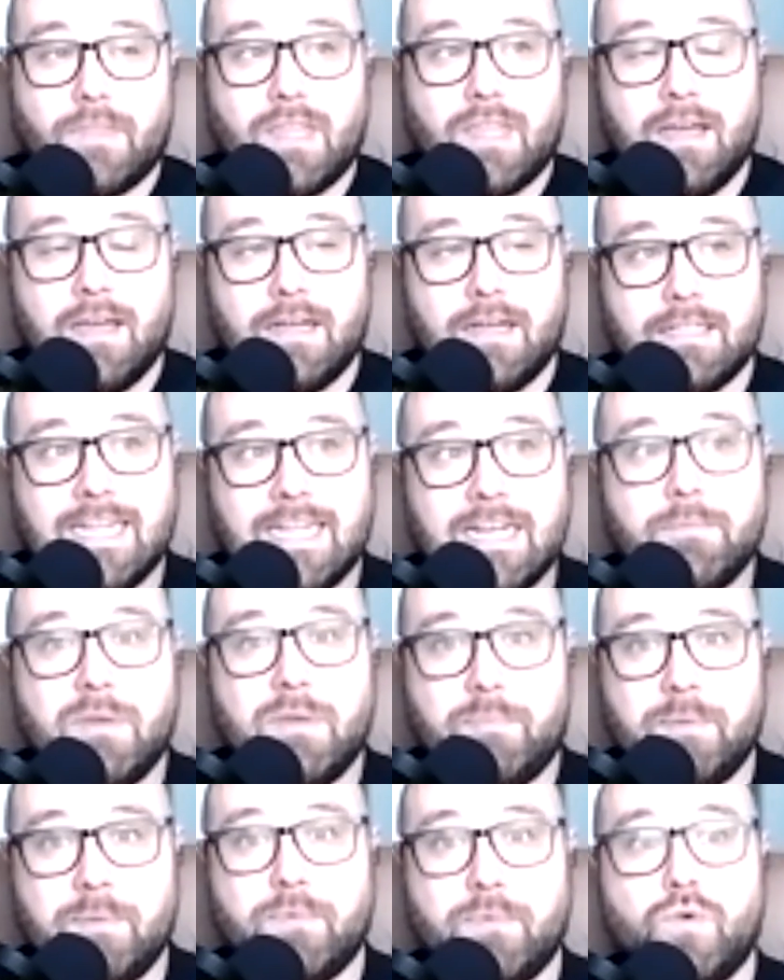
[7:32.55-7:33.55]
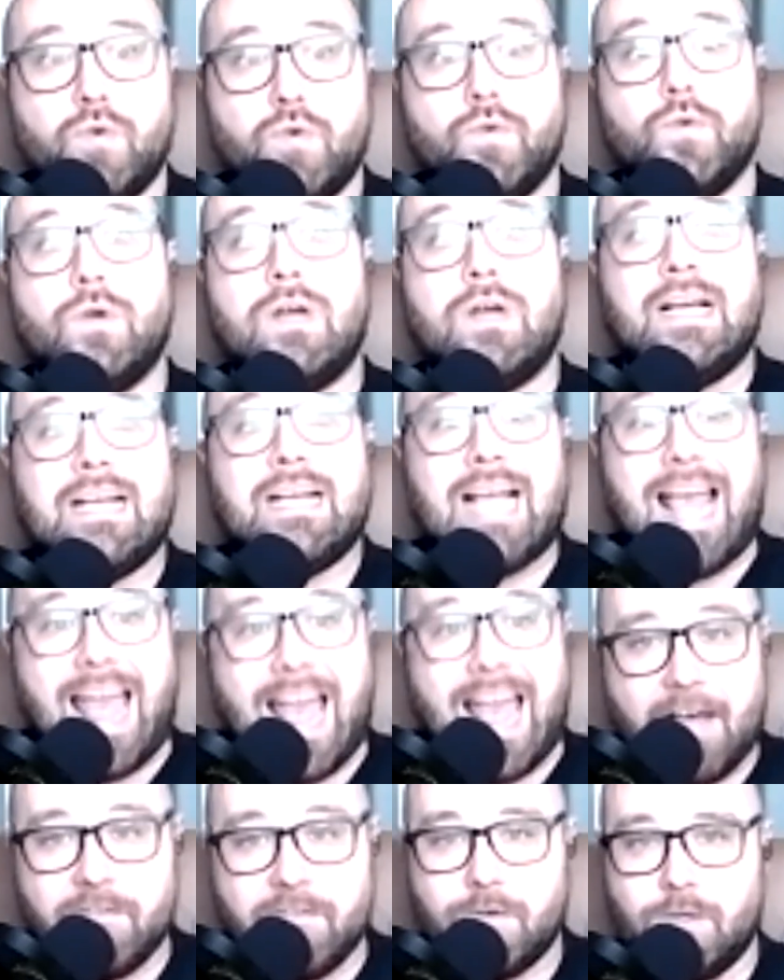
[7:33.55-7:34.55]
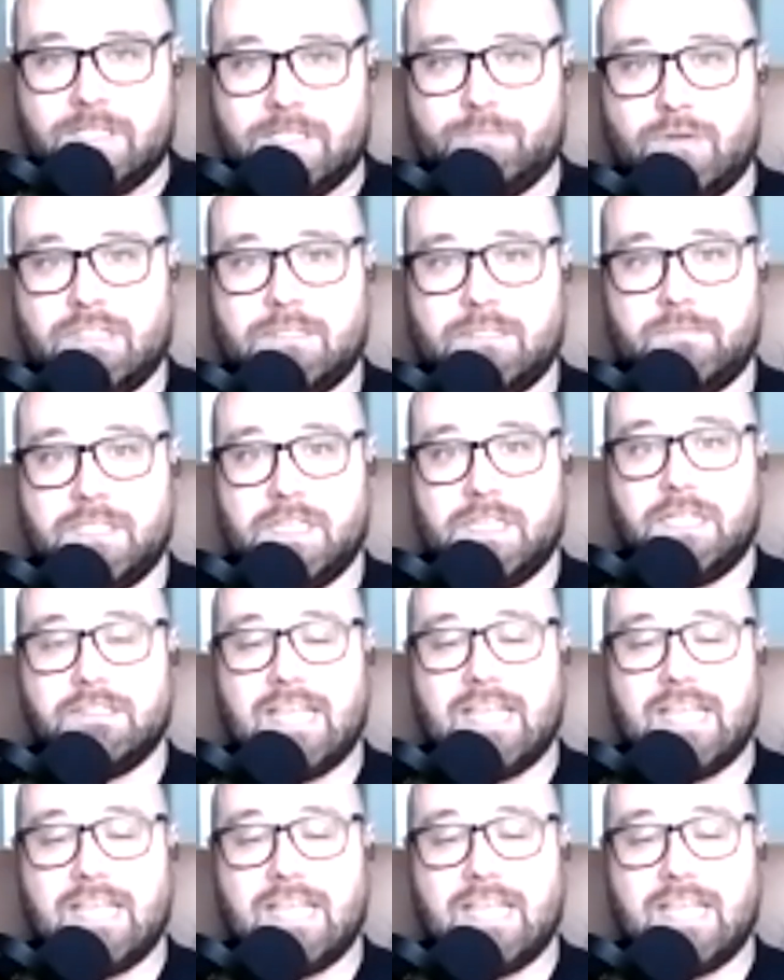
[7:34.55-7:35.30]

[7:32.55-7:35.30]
uh, tend to be people who have to express themselves,